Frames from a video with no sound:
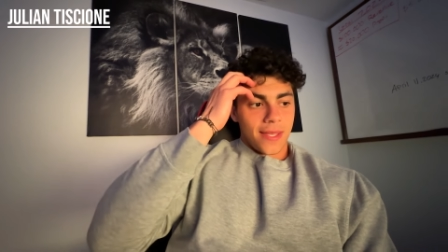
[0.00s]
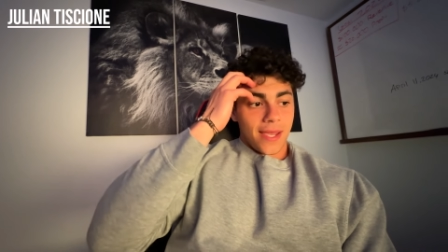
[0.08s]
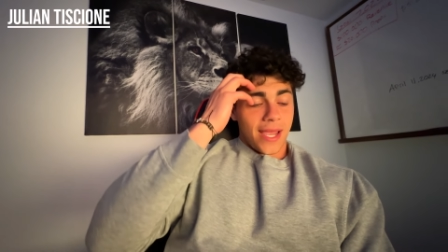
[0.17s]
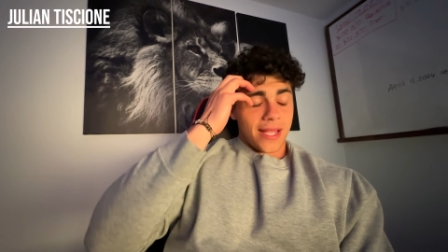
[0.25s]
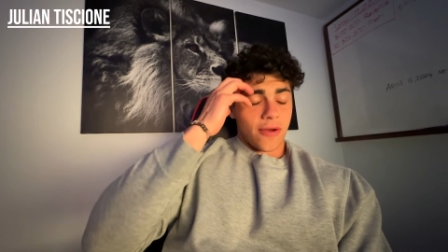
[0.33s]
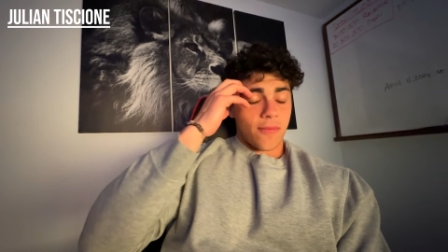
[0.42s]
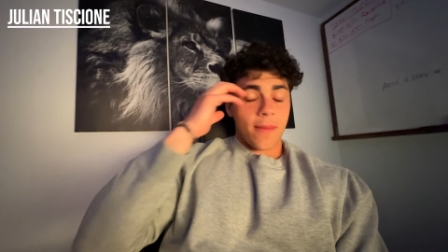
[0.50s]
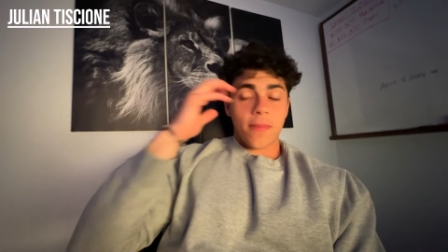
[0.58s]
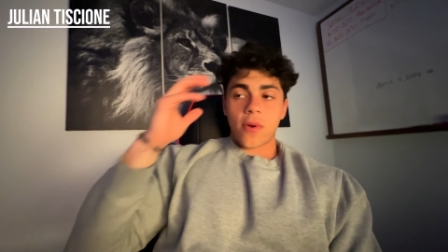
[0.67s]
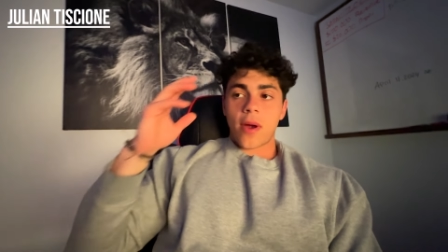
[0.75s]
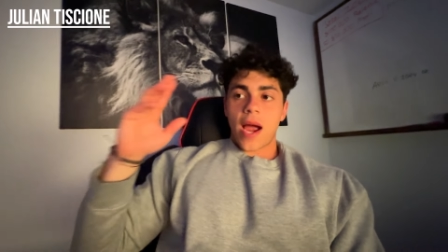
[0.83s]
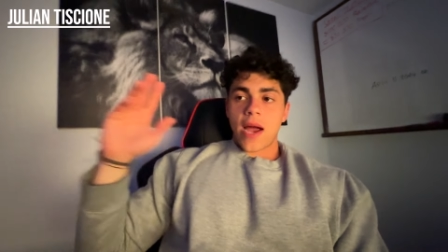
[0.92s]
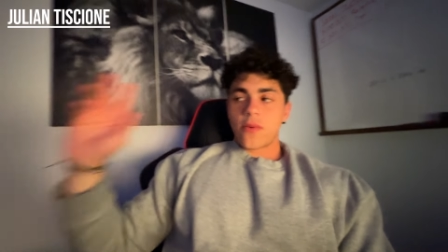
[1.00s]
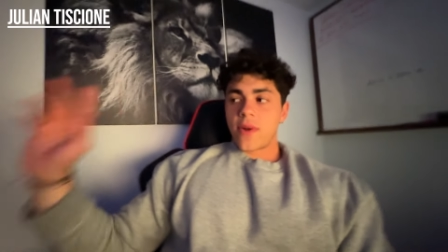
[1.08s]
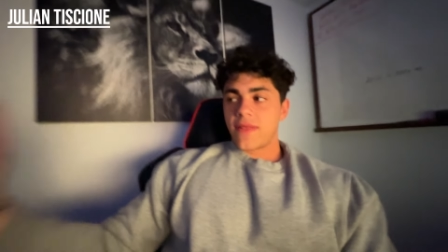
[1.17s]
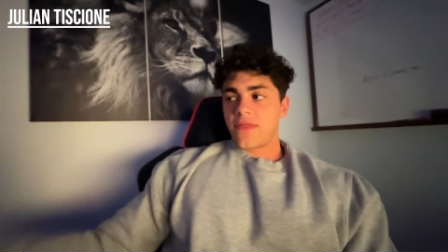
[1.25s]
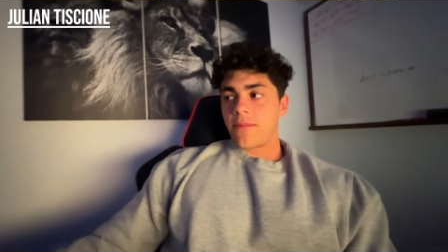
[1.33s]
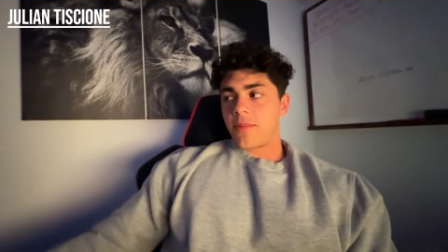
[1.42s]
And I remember I
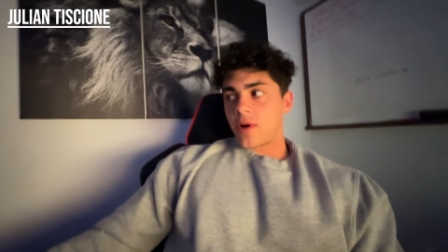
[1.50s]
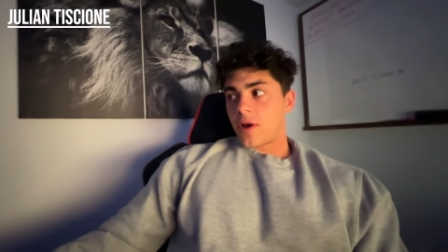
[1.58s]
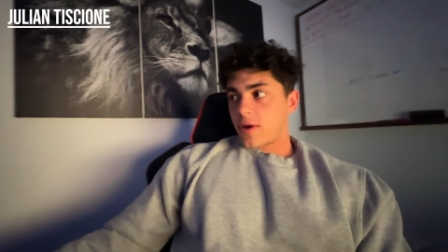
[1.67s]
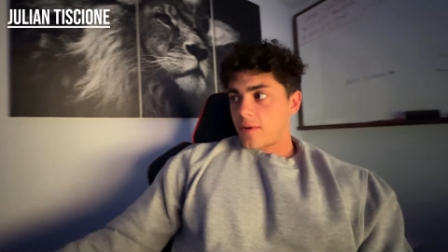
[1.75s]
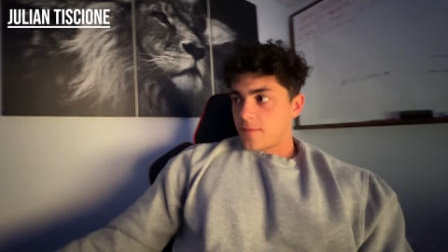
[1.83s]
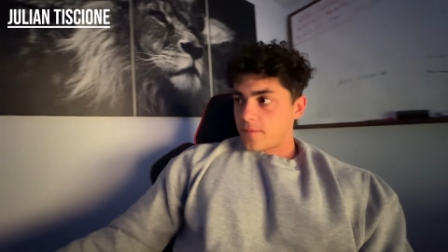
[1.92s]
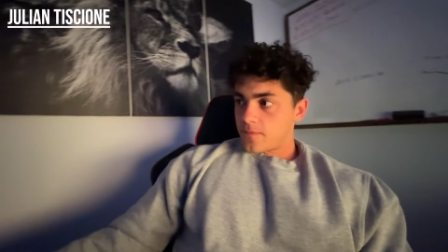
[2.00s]
read the book,